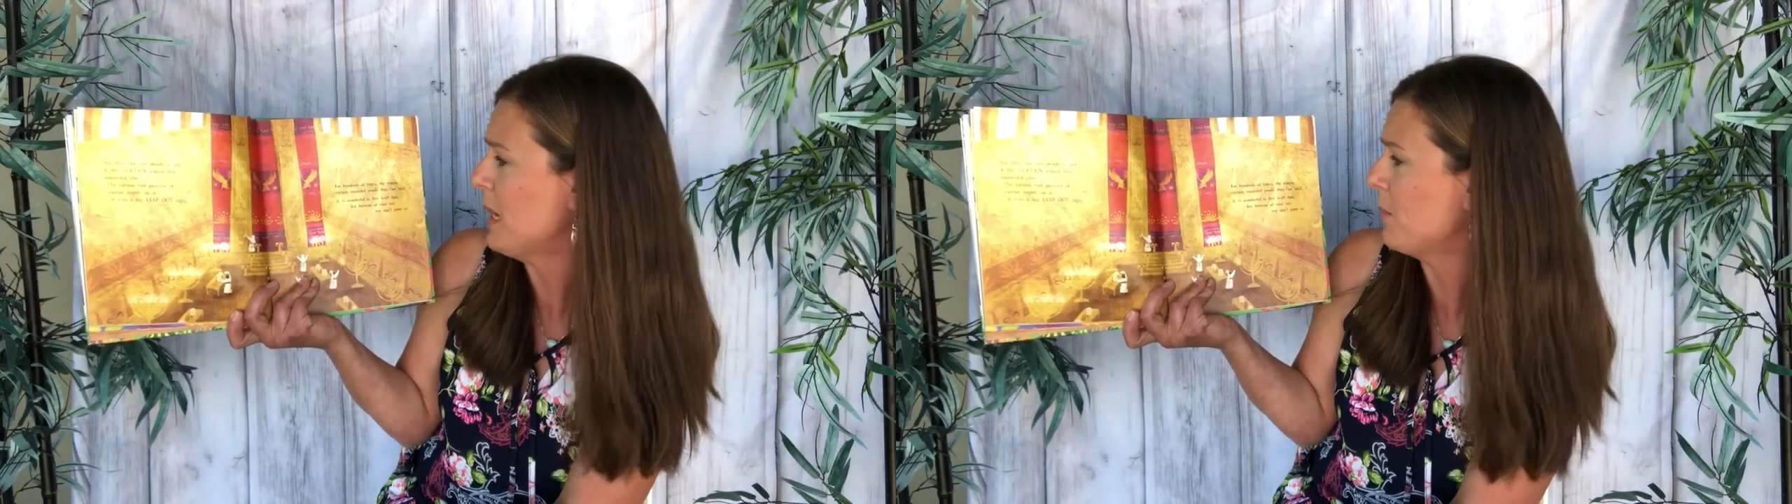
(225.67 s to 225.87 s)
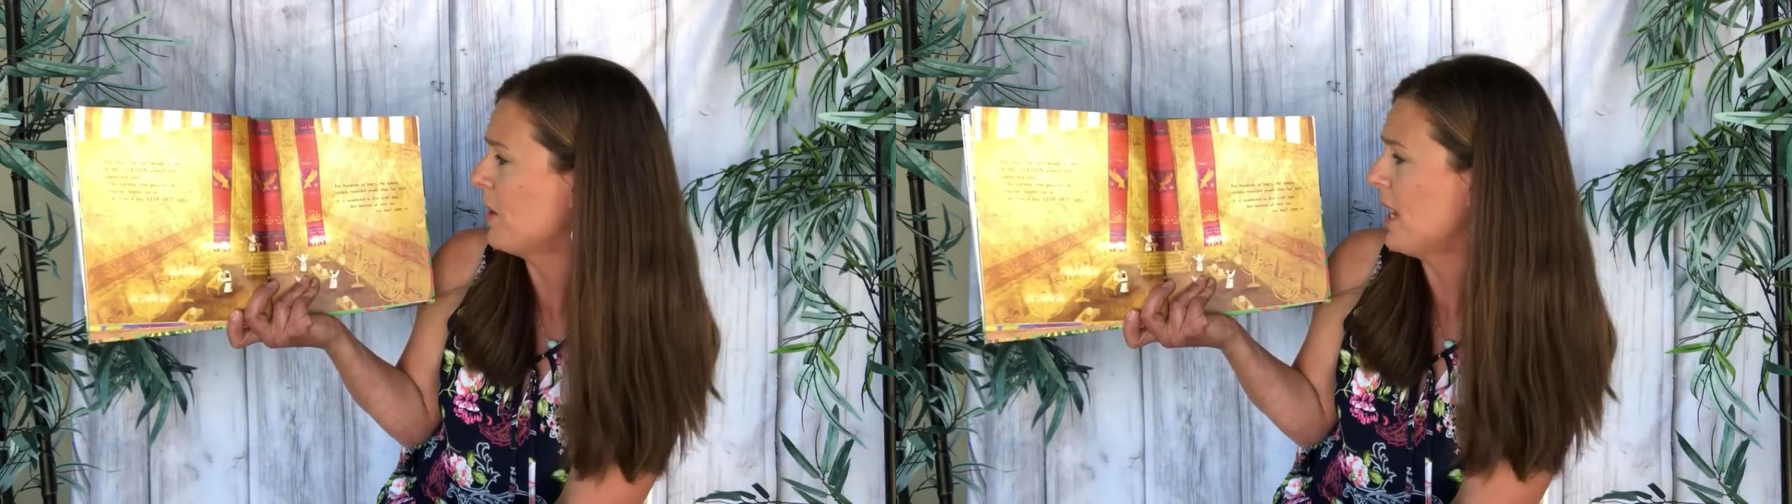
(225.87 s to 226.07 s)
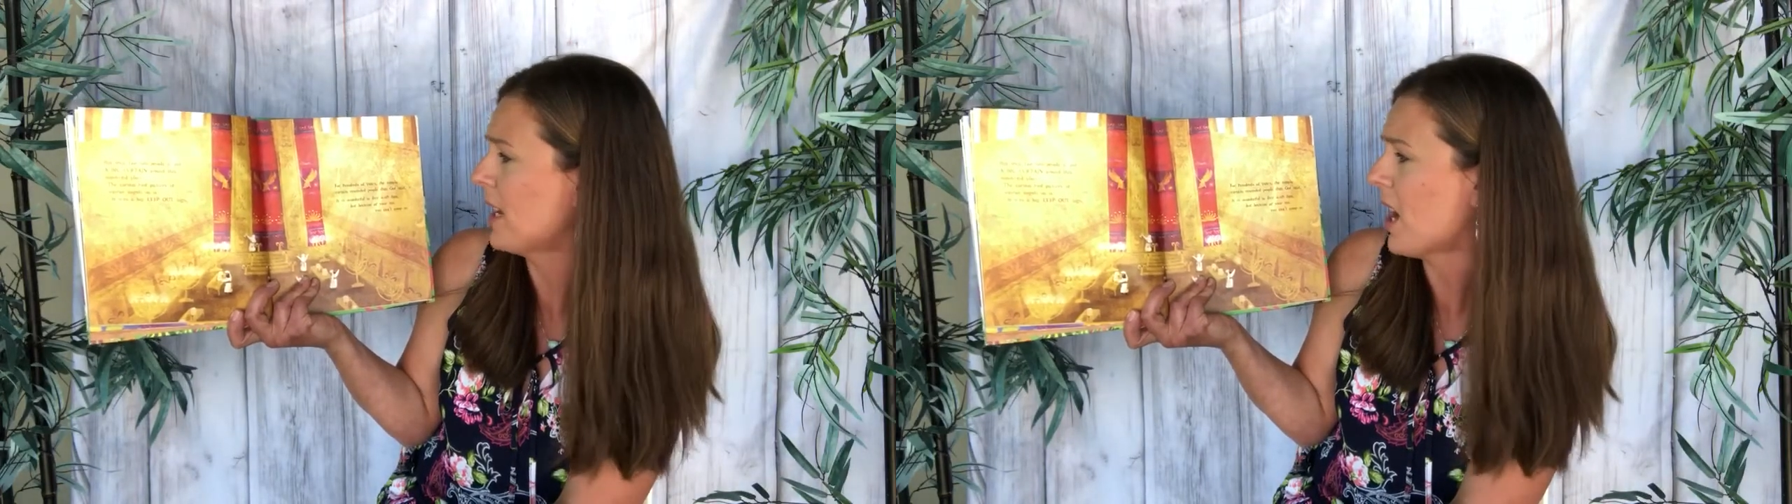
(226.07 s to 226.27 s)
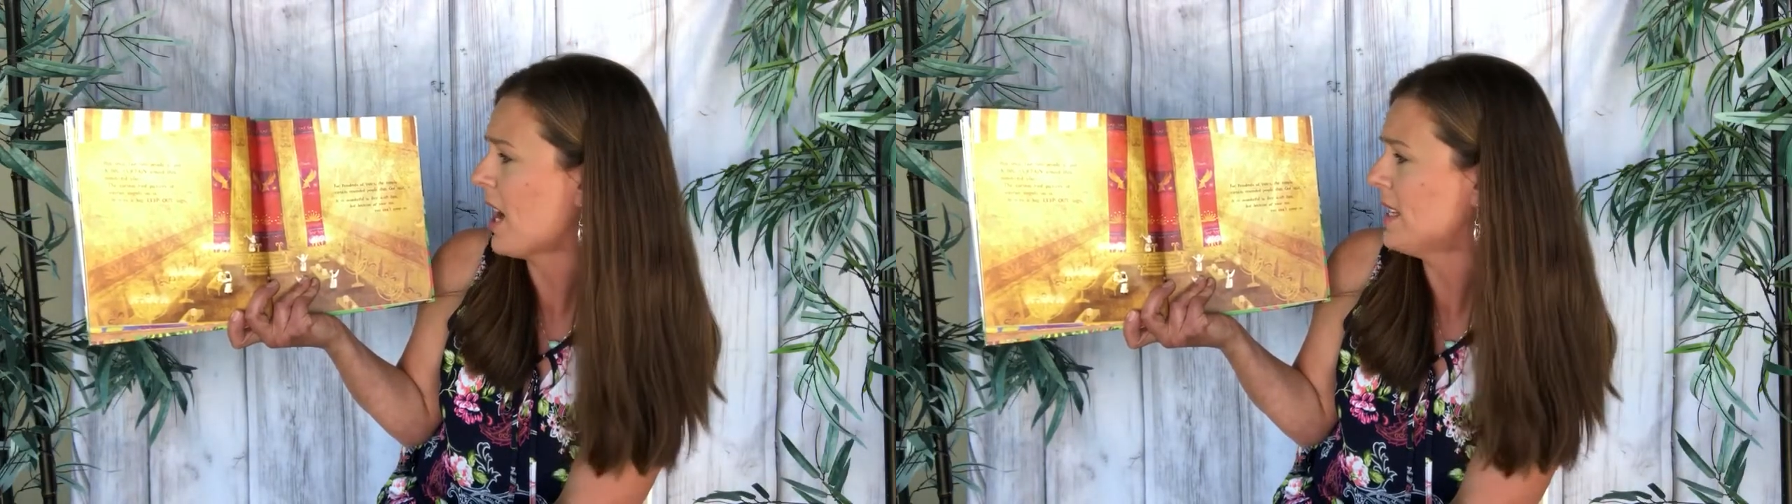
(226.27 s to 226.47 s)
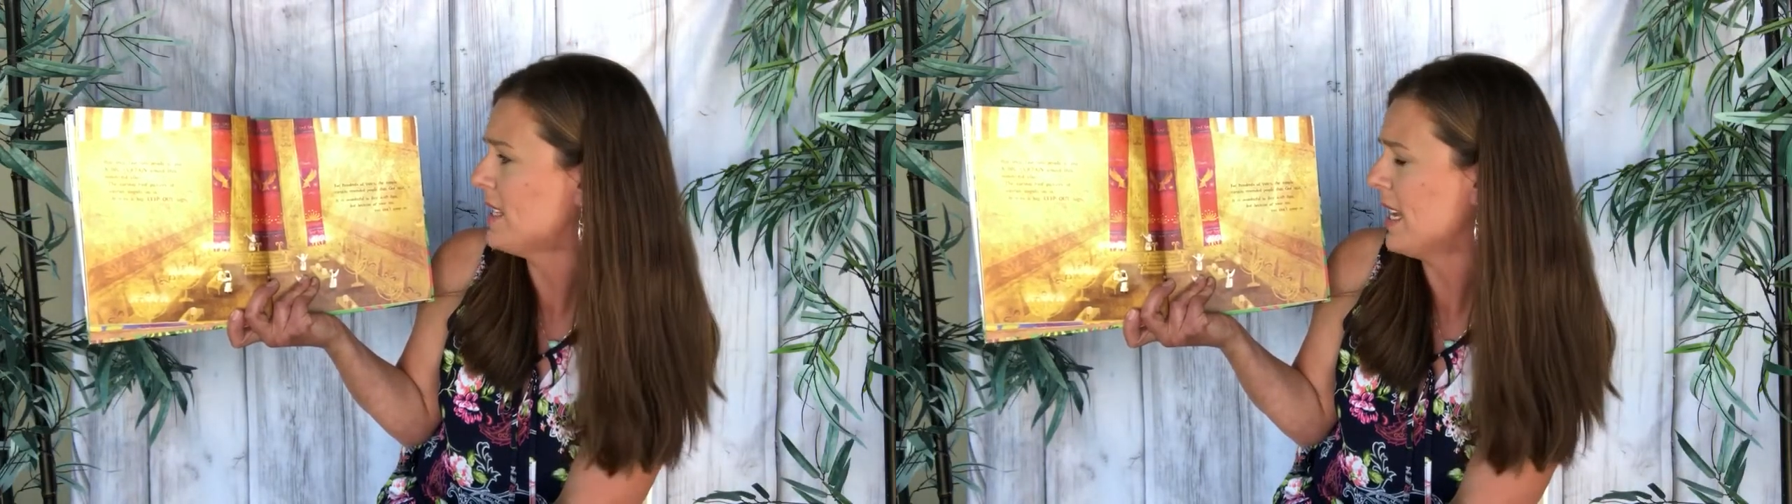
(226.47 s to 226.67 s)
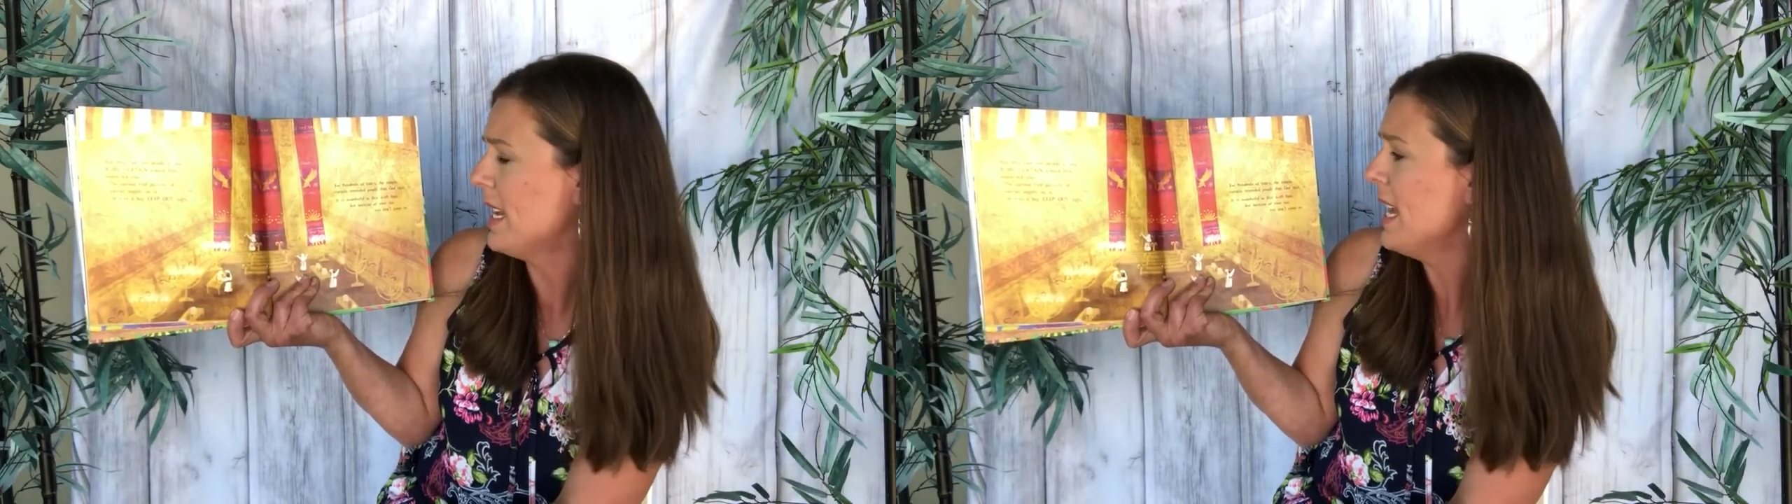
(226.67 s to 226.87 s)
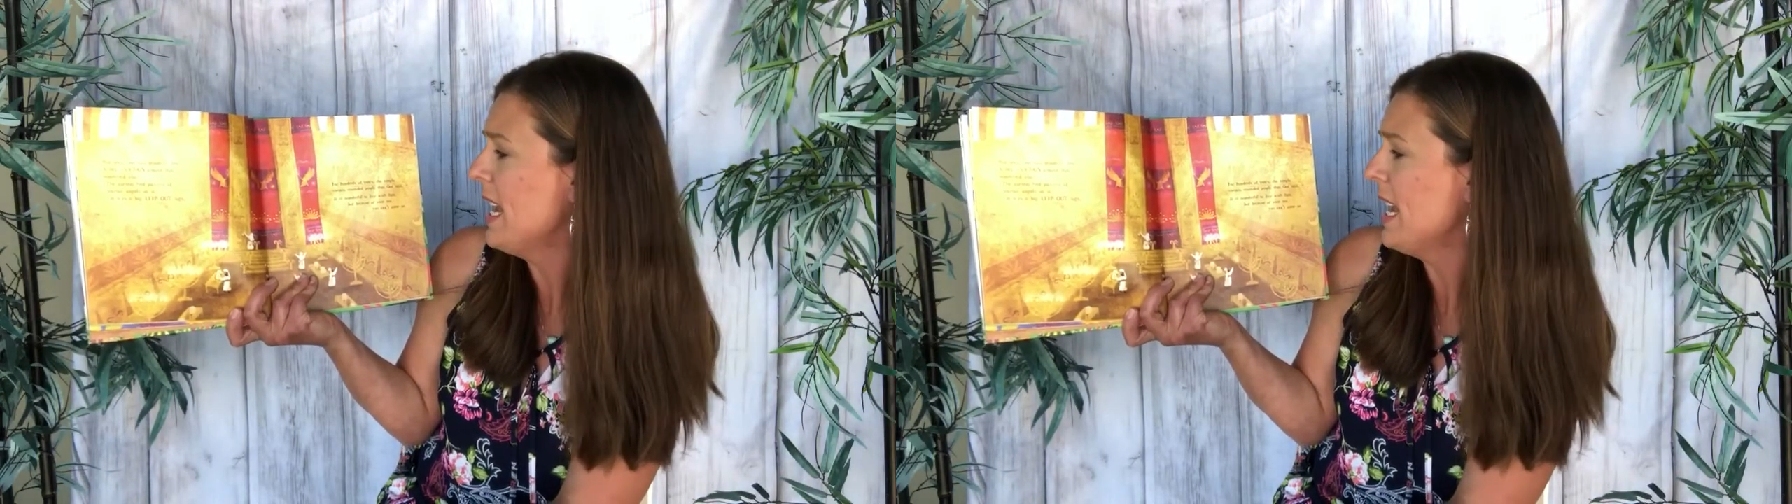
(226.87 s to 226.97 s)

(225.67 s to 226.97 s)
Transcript: people that God said,